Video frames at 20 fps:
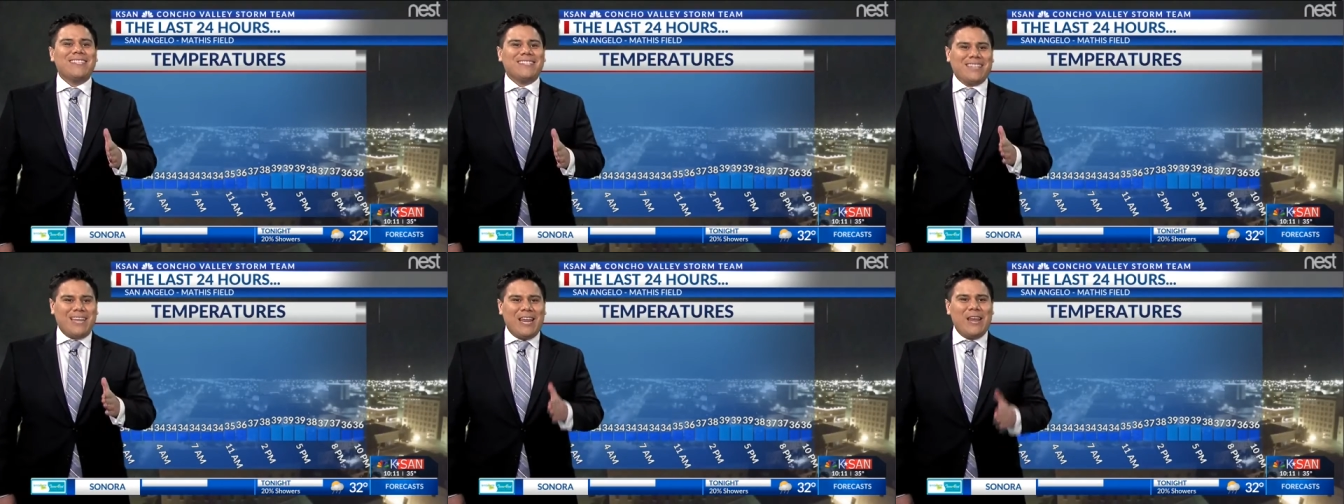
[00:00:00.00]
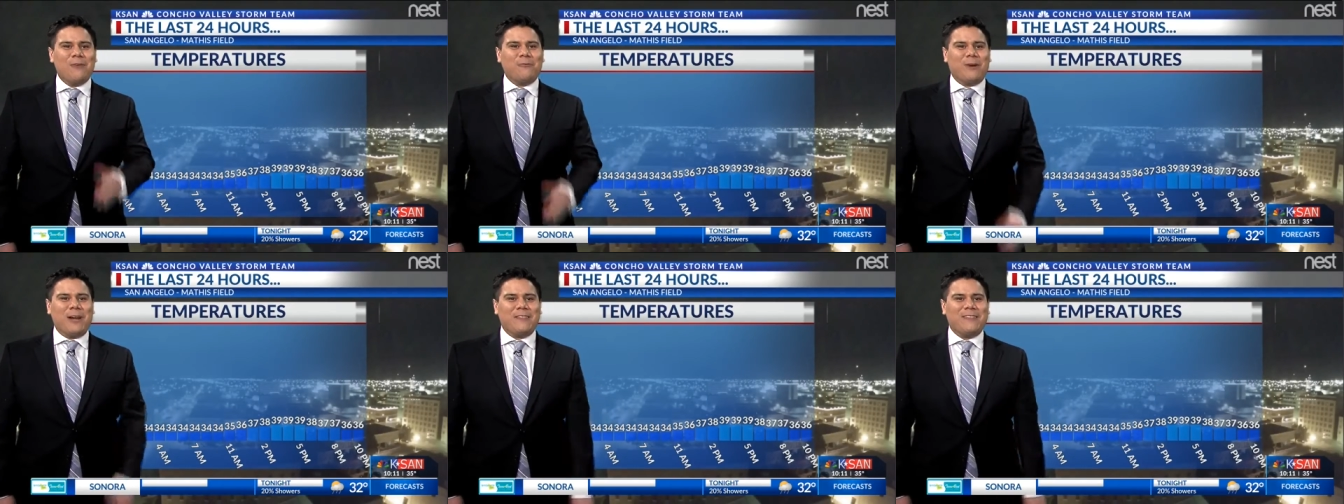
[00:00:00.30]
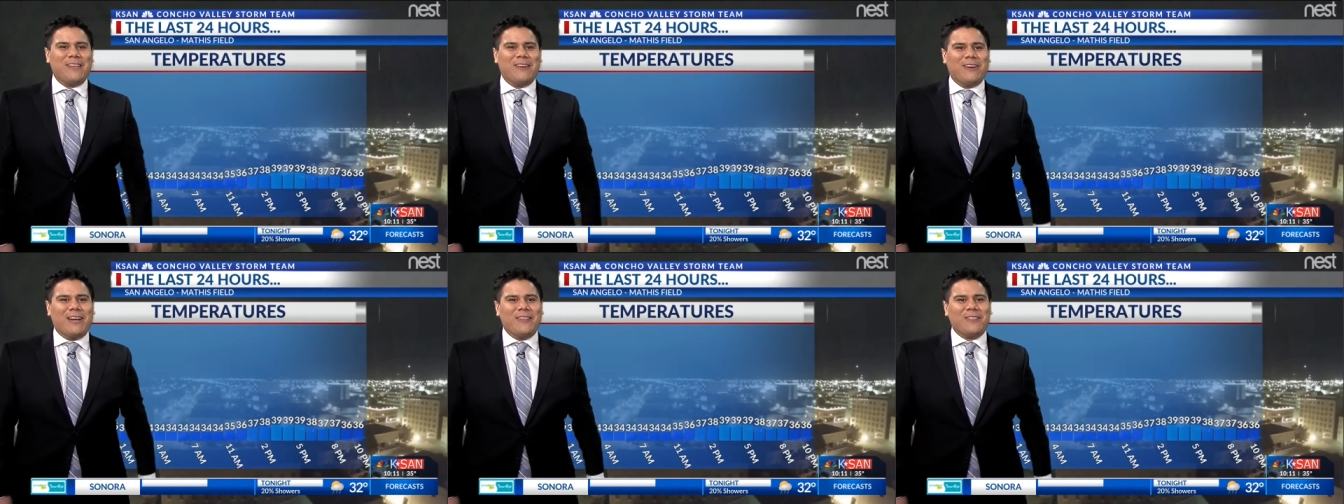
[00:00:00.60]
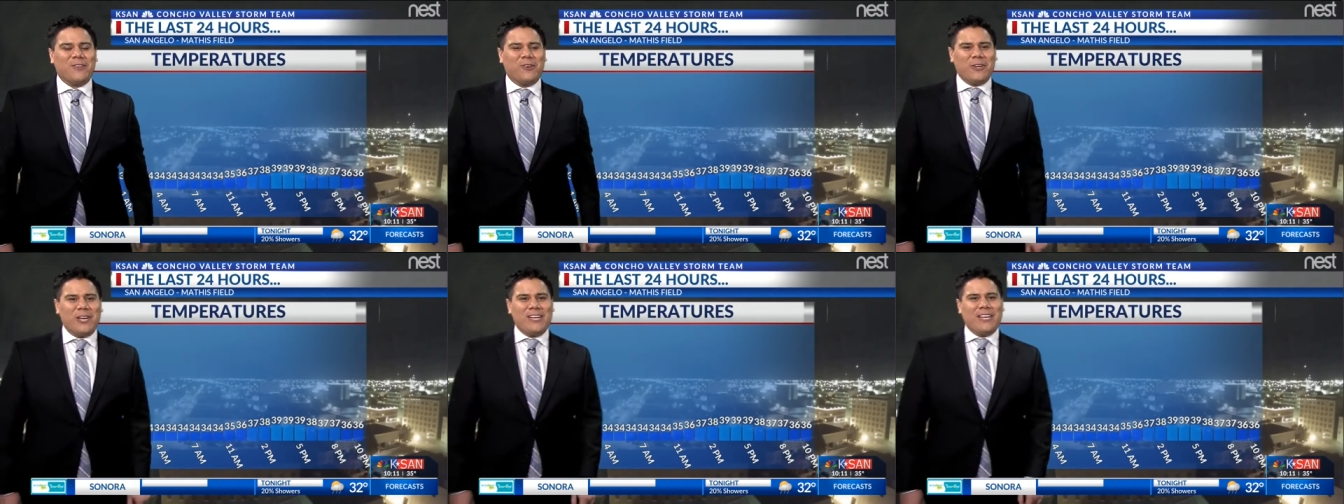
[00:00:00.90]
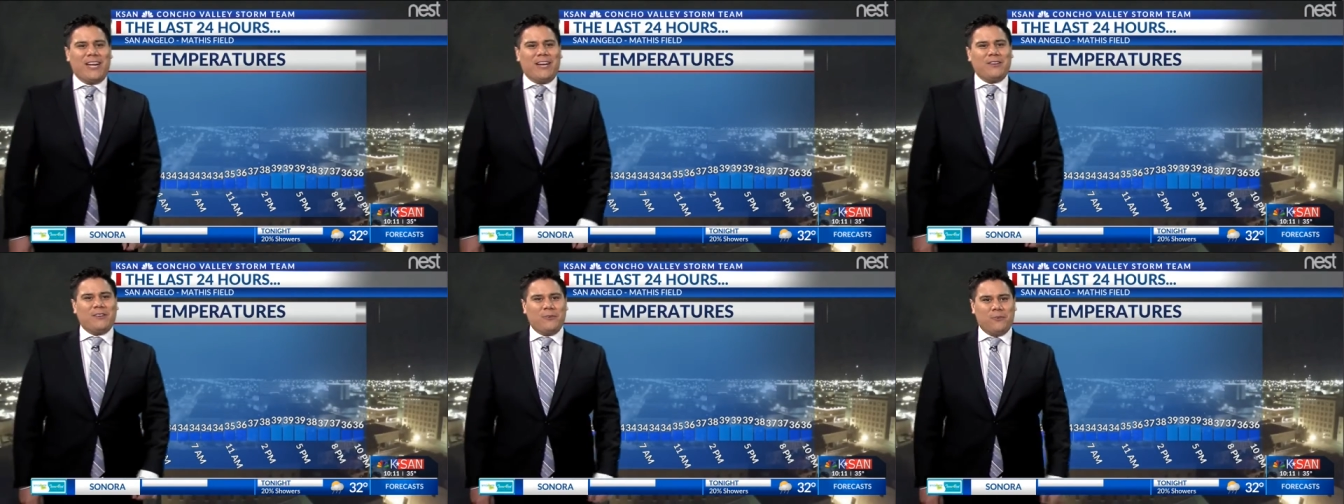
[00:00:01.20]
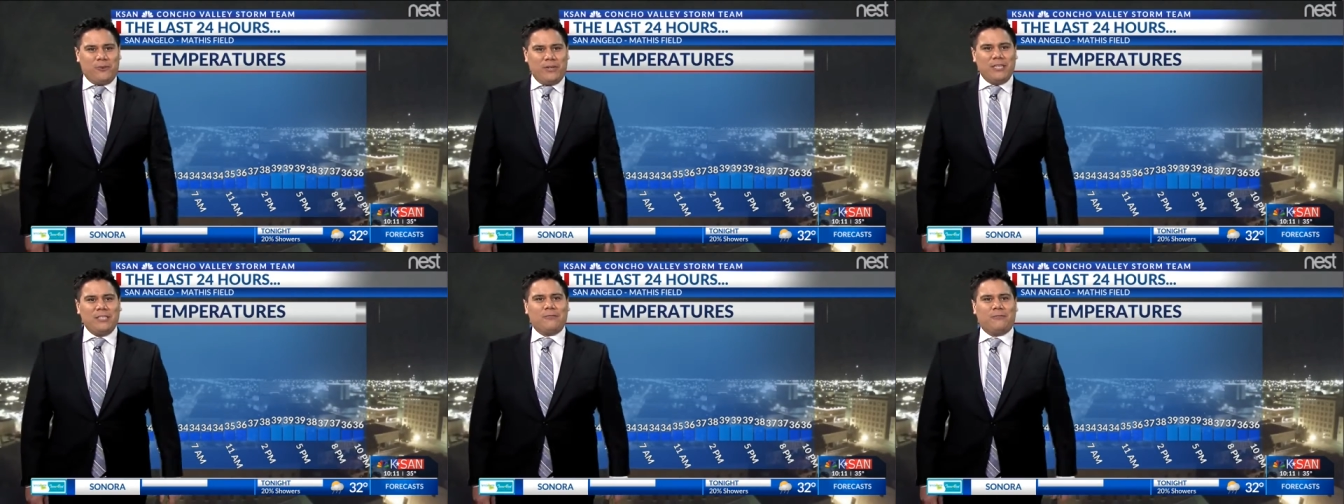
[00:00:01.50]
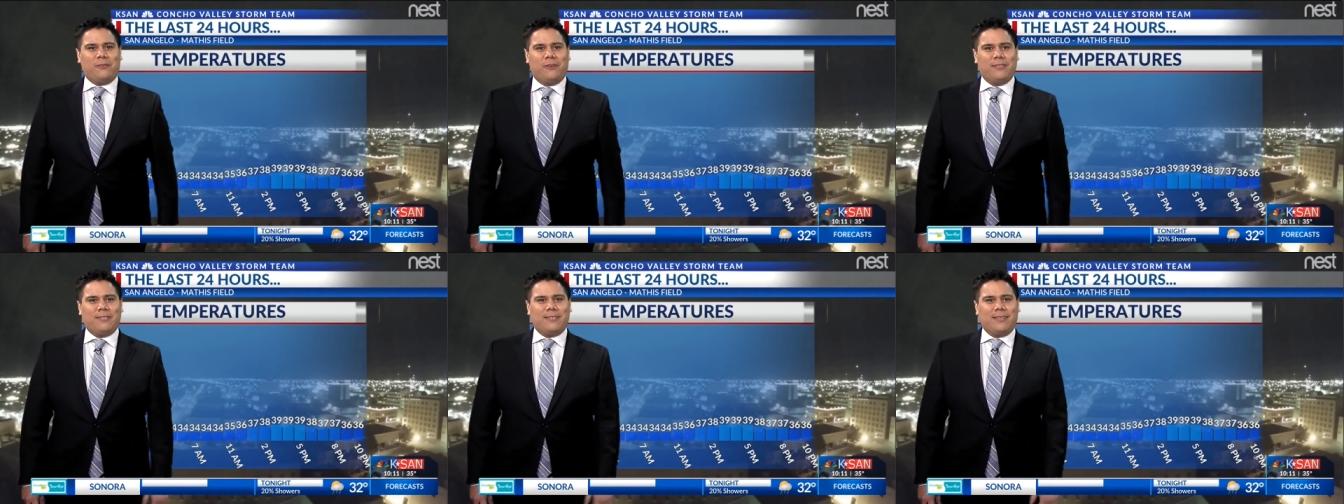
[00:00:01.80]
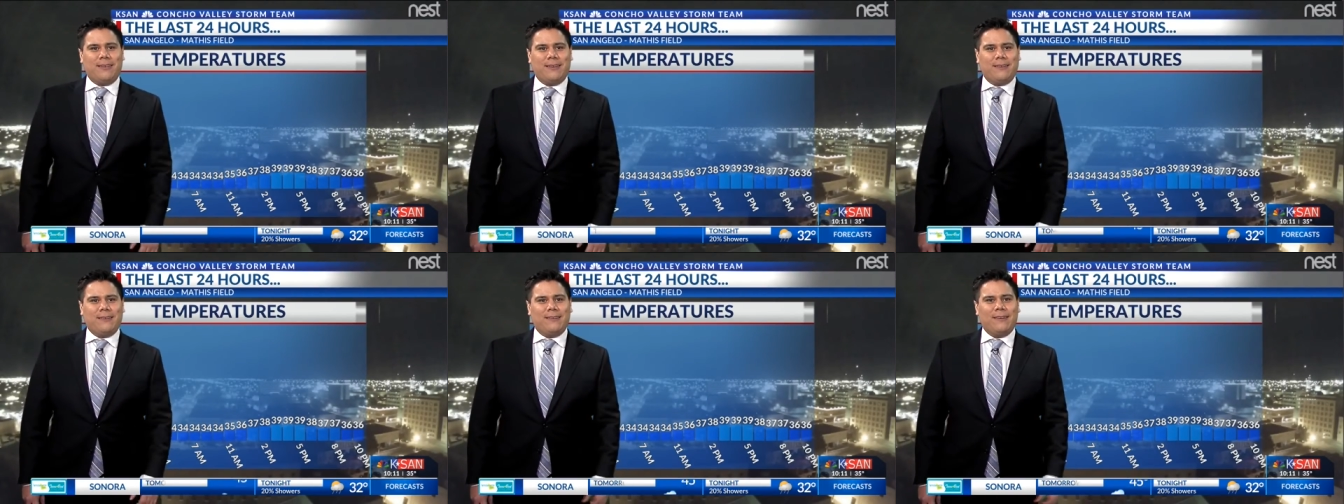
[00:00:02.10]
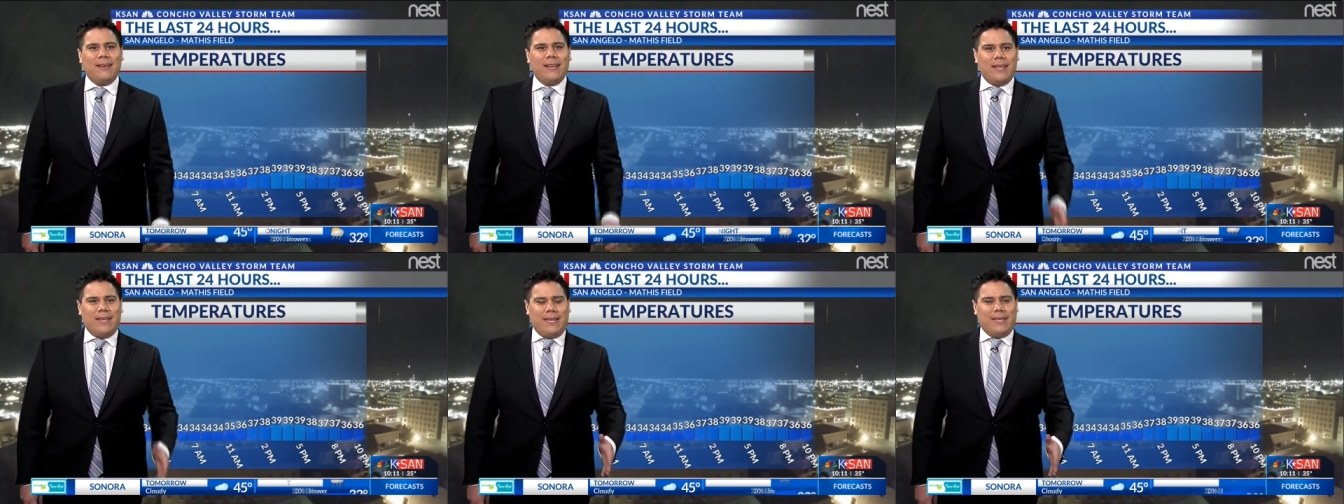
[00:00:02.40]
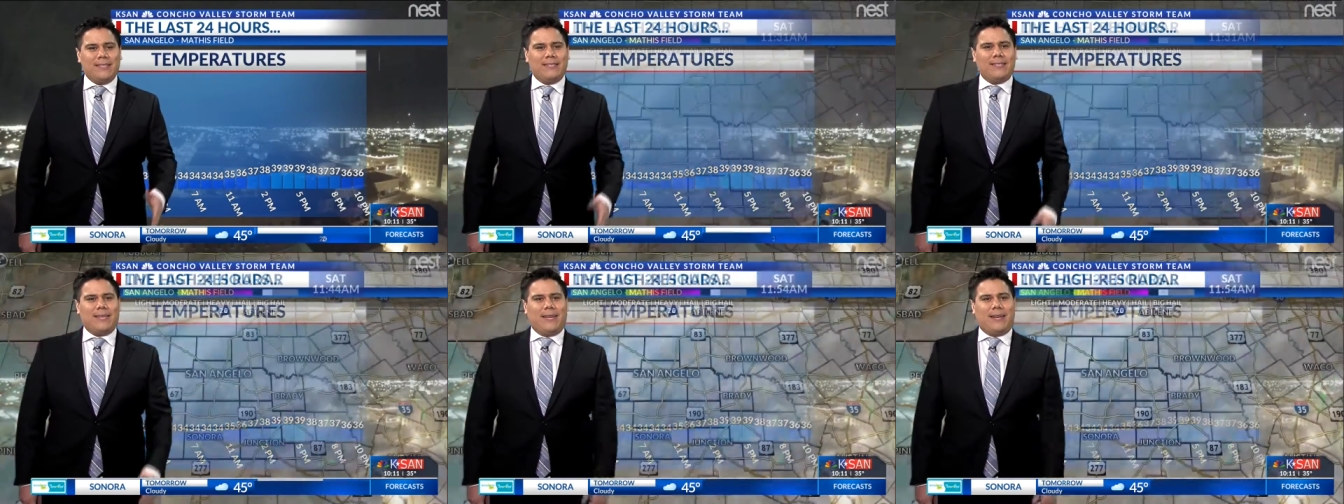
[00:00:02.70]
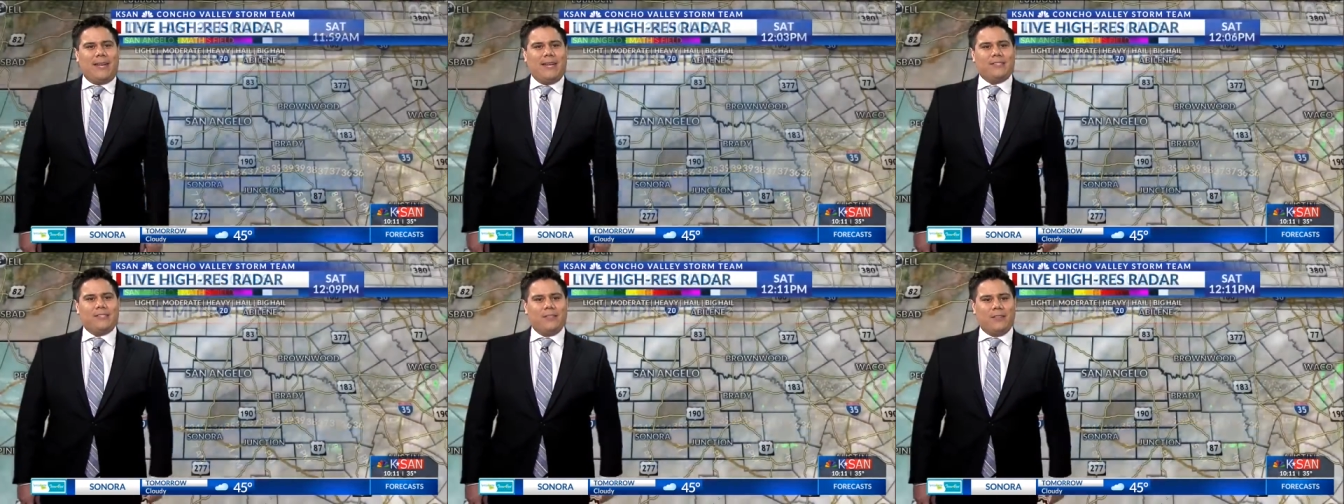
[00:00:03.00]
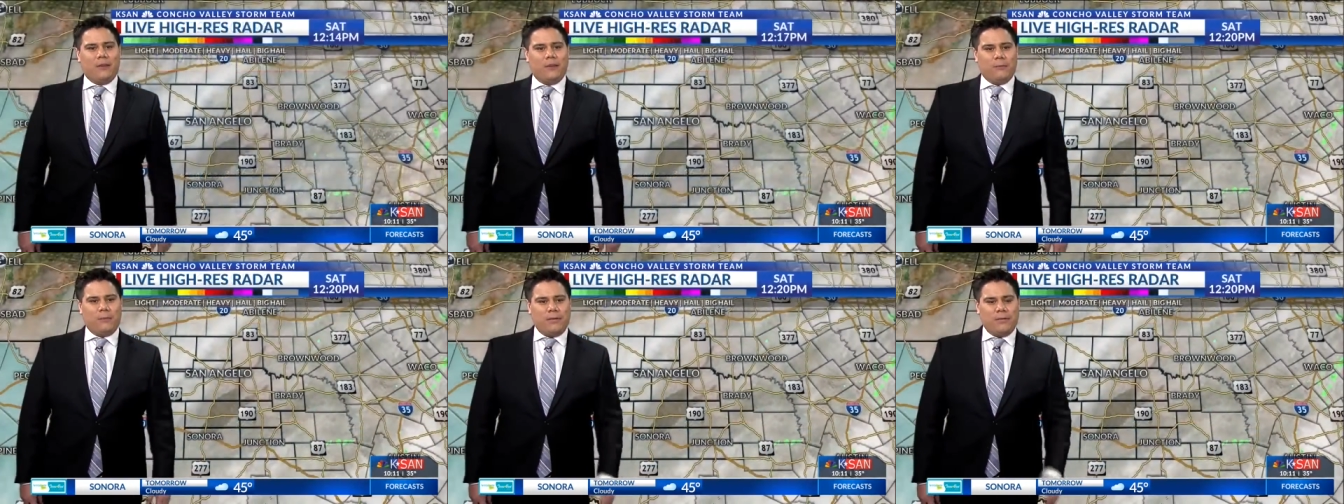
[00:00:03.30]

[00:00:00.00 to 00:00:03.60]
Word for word: staying right there at 39 degrees for us here in San Angelo.